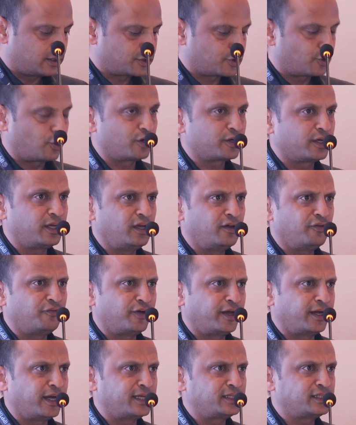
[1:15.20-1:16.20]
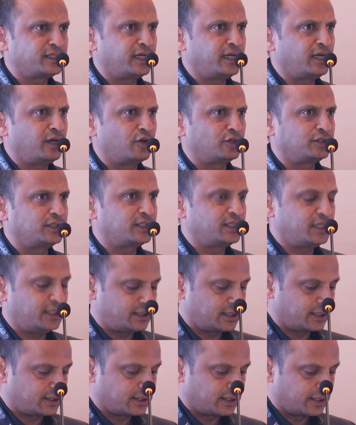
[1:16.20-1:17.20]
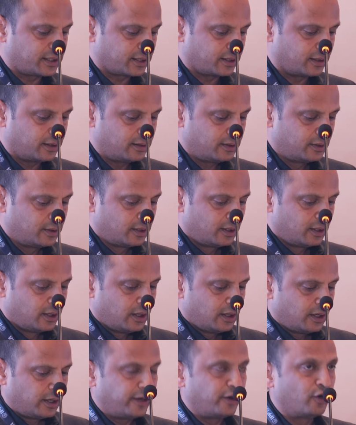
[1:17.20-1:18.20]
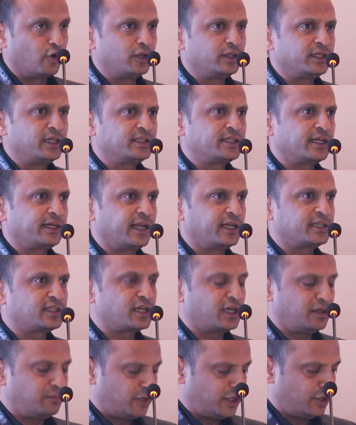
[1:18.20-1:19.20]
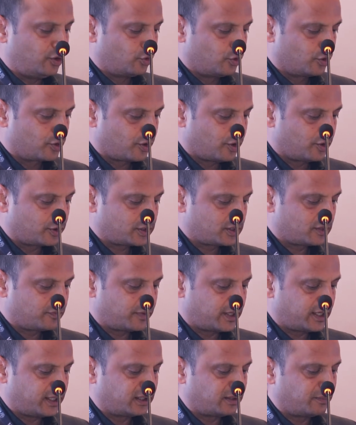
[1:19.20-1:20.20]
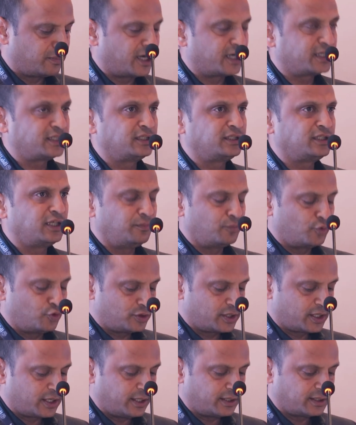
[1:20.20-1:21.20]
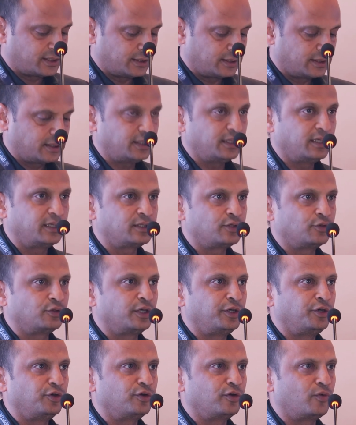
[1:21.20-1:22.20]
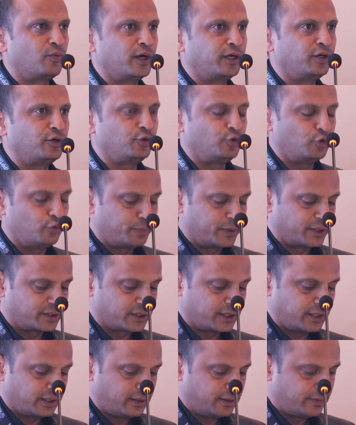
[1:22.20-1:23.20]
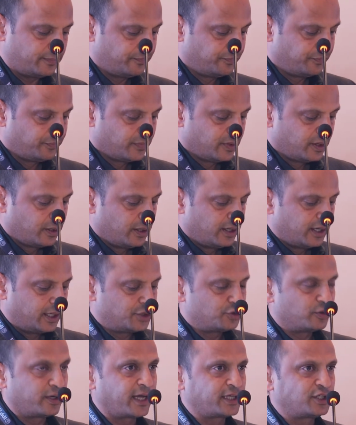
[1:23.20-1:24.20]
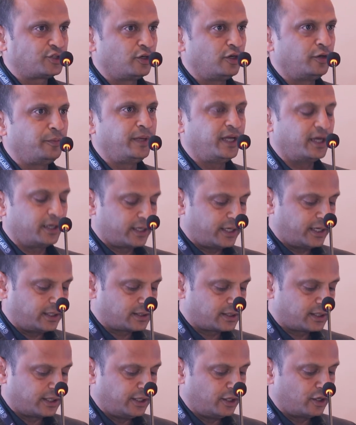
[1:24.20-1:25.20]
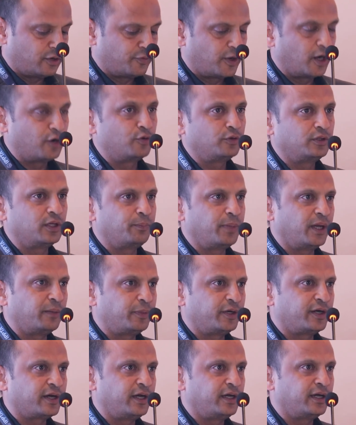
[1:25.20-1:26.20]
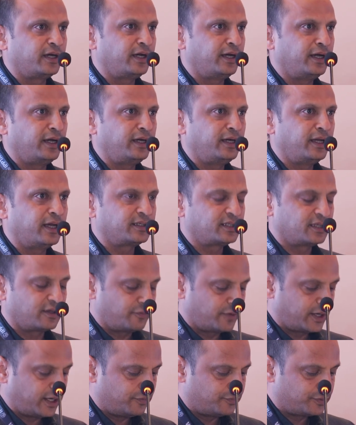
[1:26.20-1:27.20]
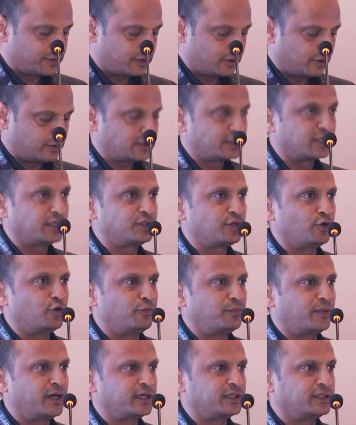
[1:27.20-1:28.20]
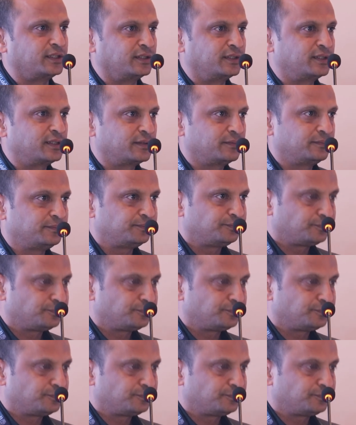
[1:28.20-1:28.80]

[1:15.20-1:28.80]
stocking, financing, logistics, etc. And all this at extremely low cost, wherein the margins in most cases is to the tune of 1 to 2%. It should actually be a case study of how the paper trader in India survives on such low margins.